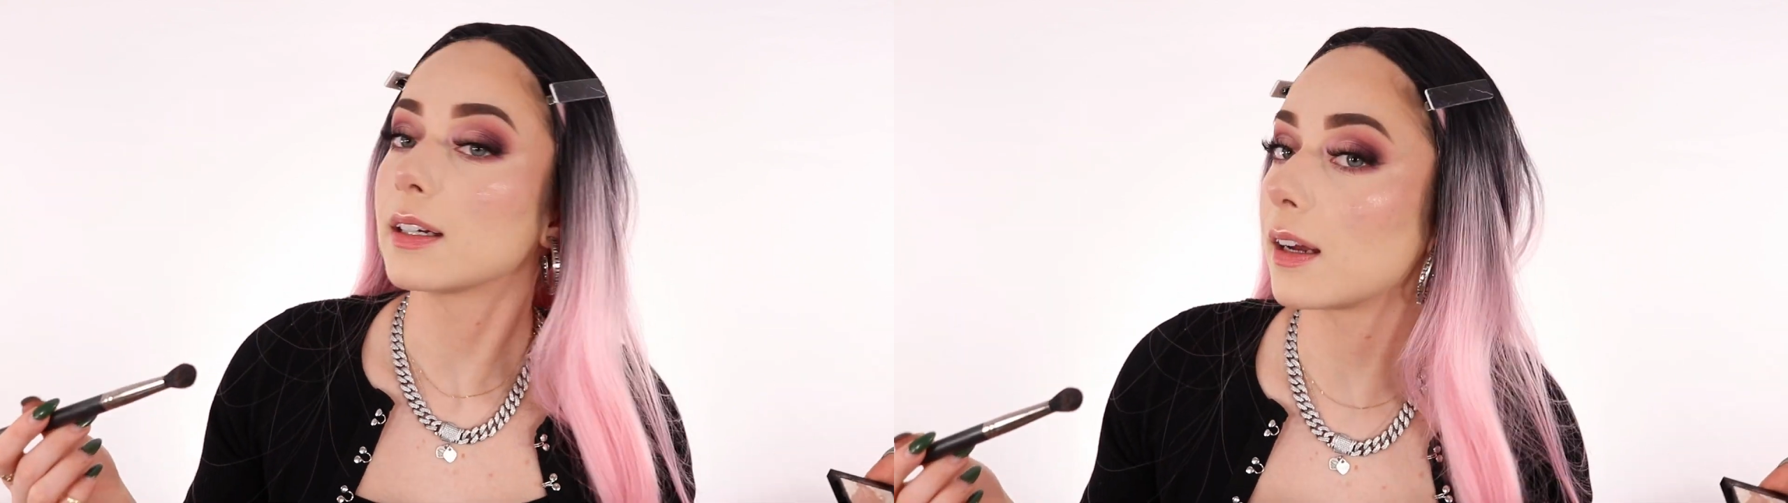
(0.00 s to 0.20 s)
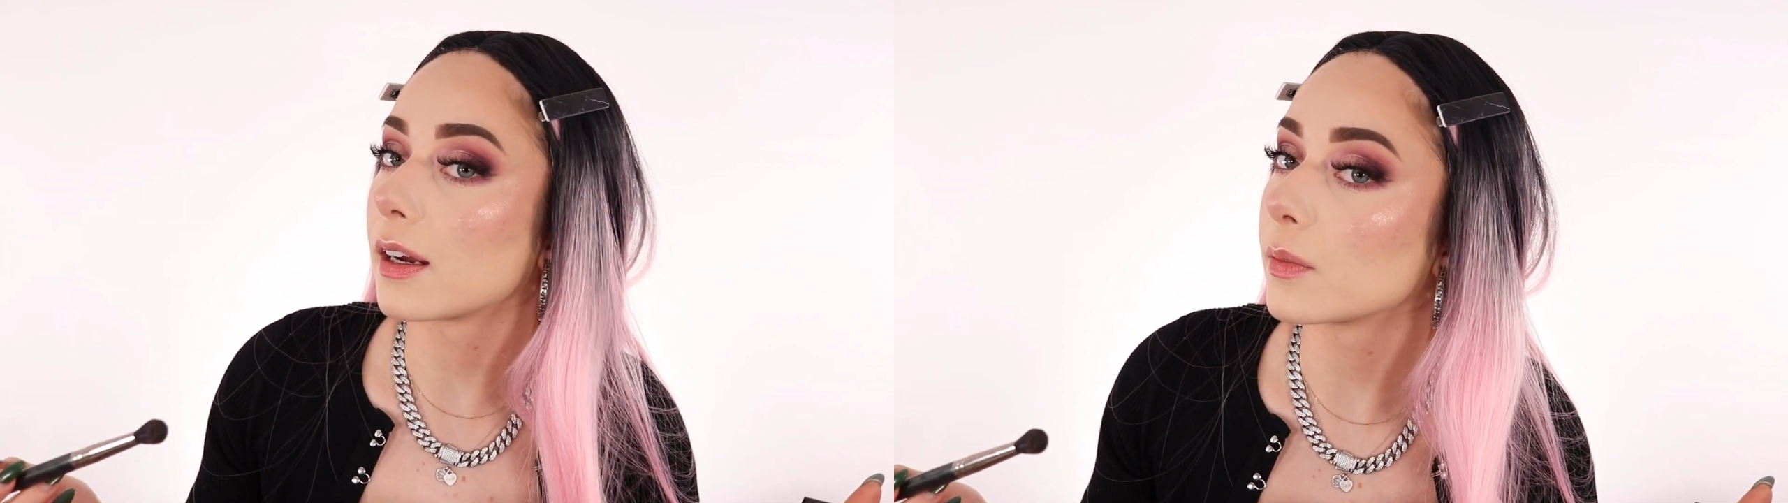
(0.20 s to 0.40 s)

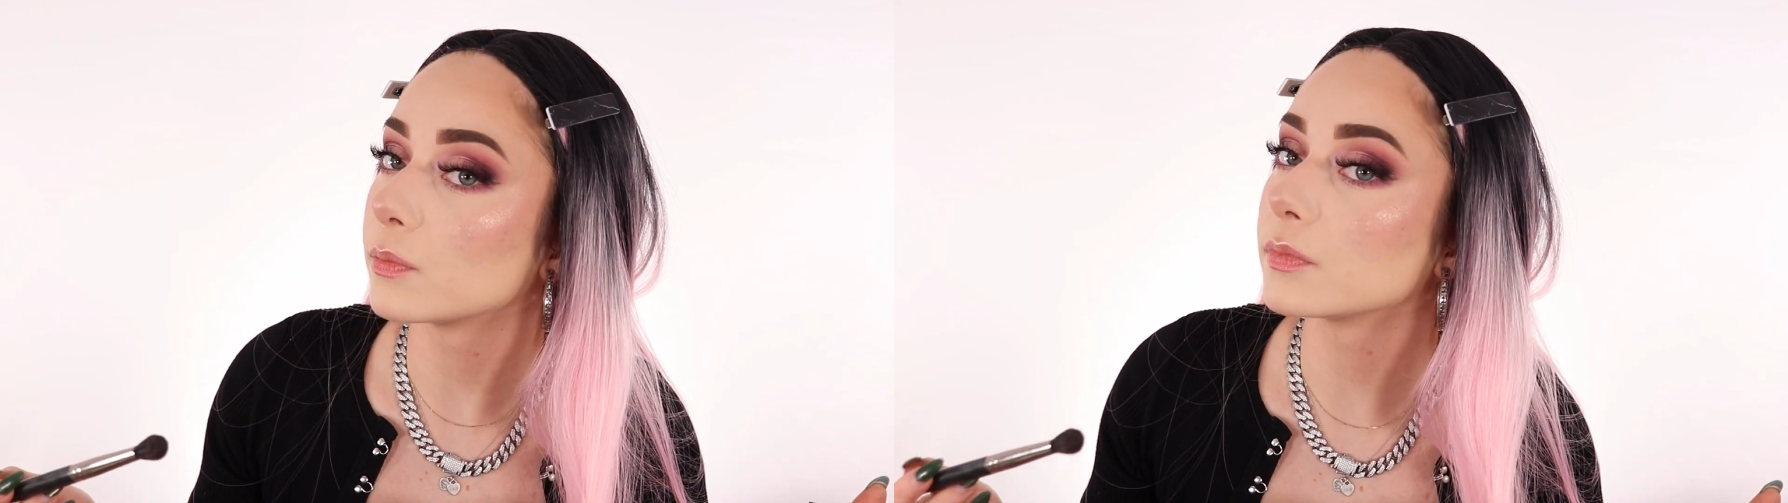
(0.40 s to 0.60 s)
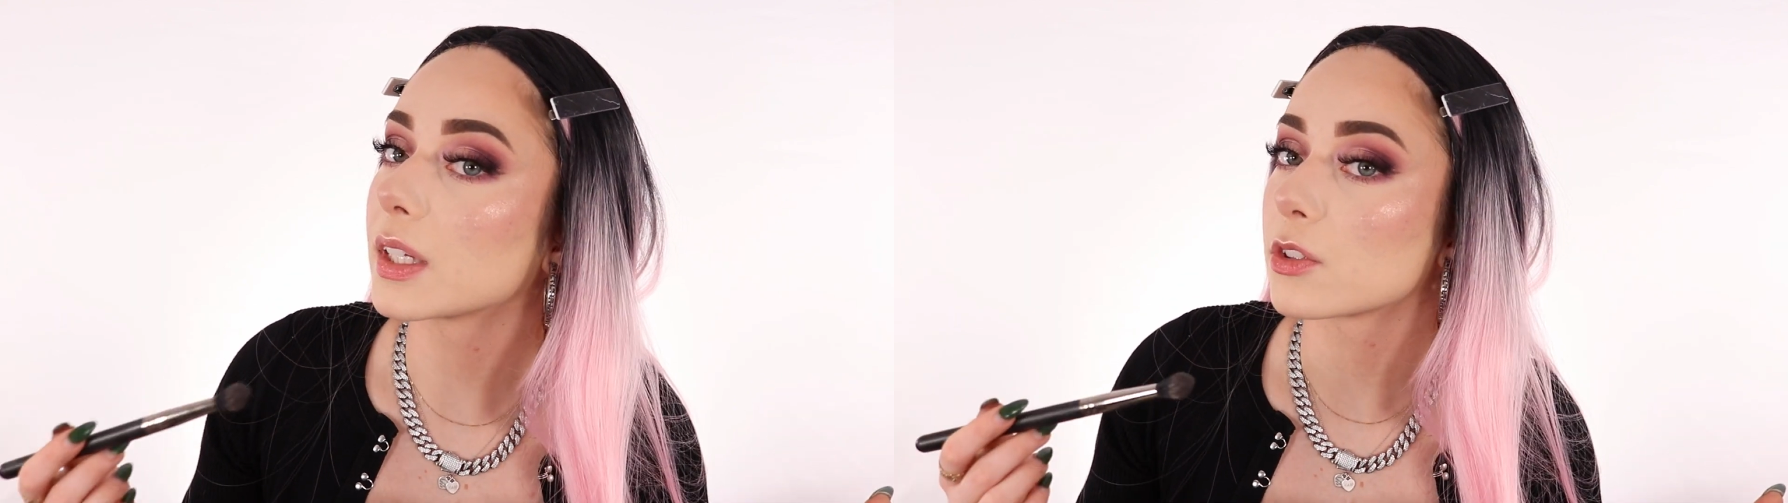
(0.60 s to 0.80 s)

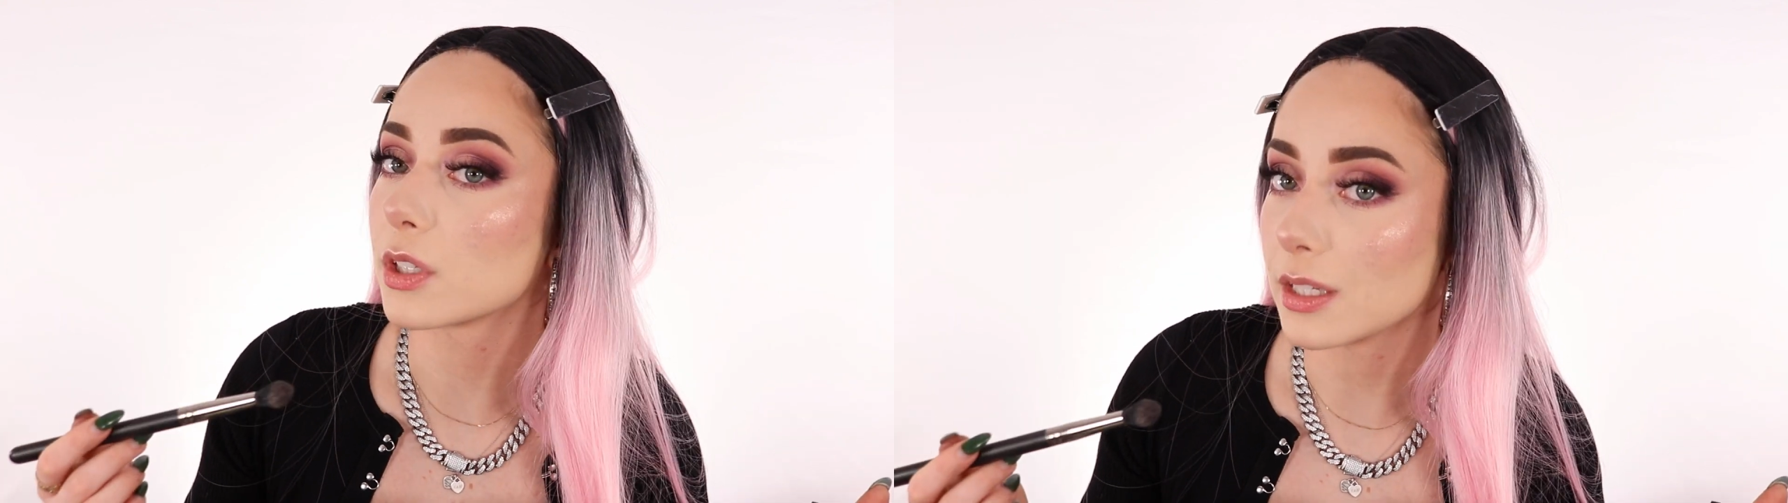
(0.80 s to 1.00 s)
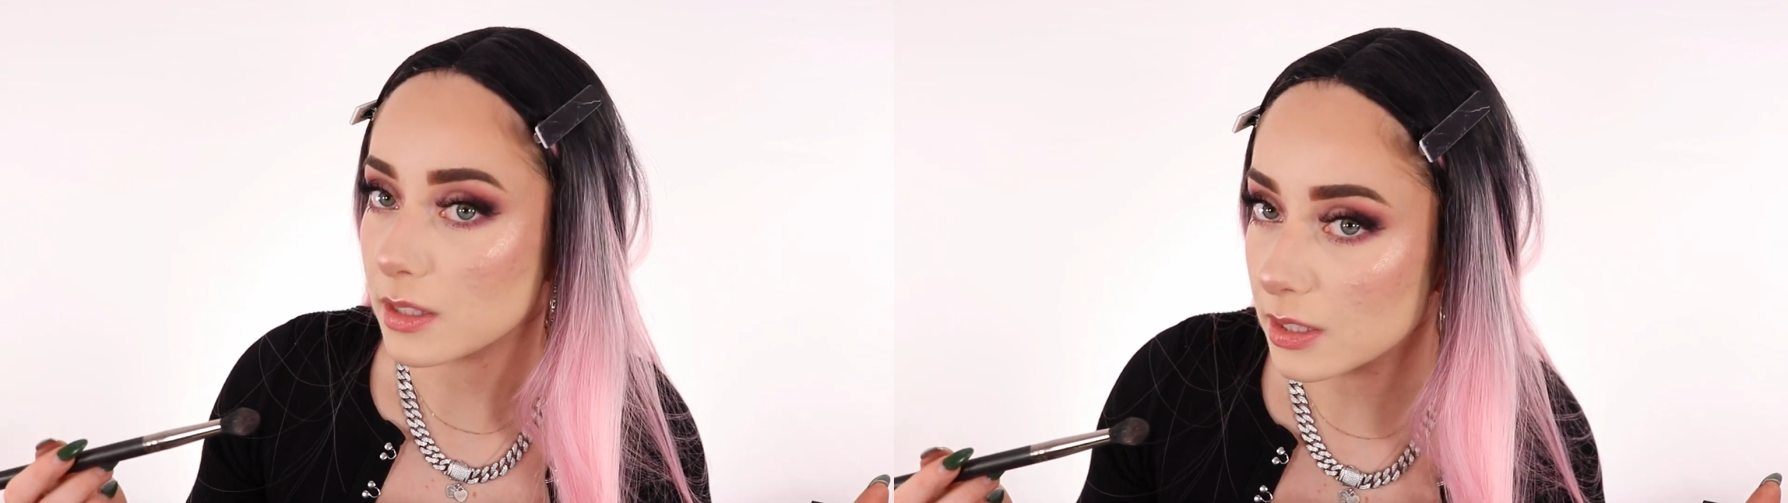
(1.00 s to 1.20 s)
As you
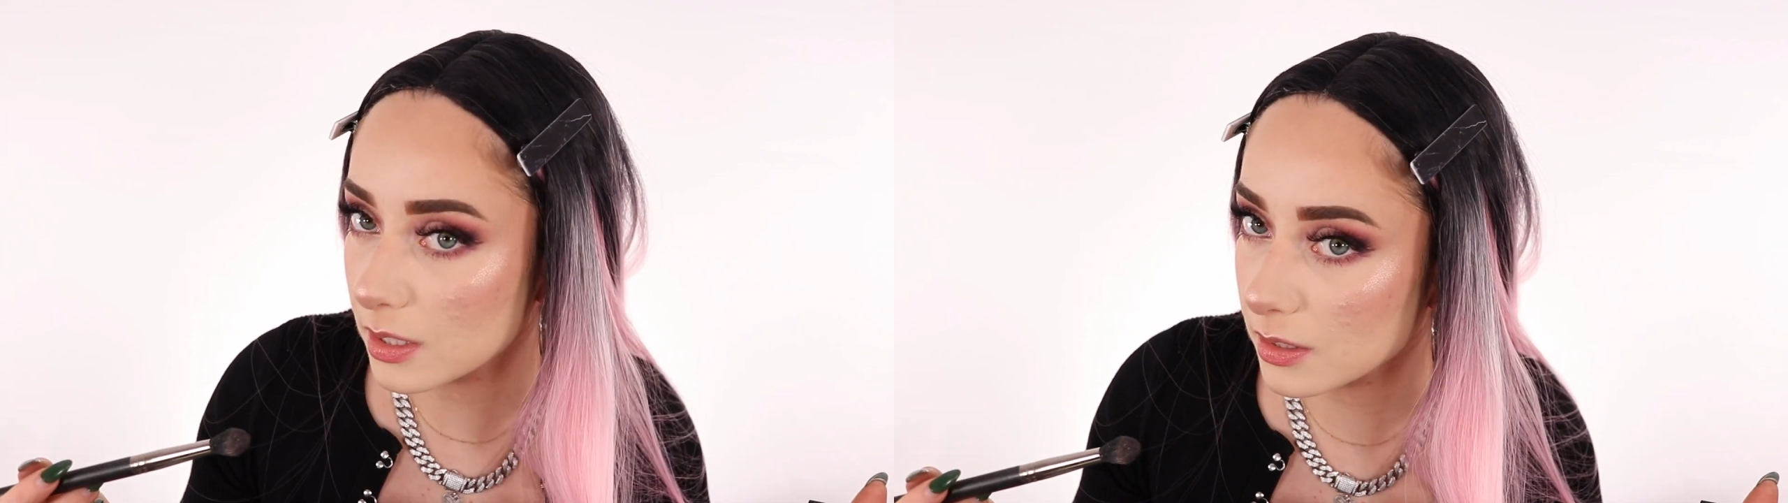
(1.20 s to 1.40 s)
can see,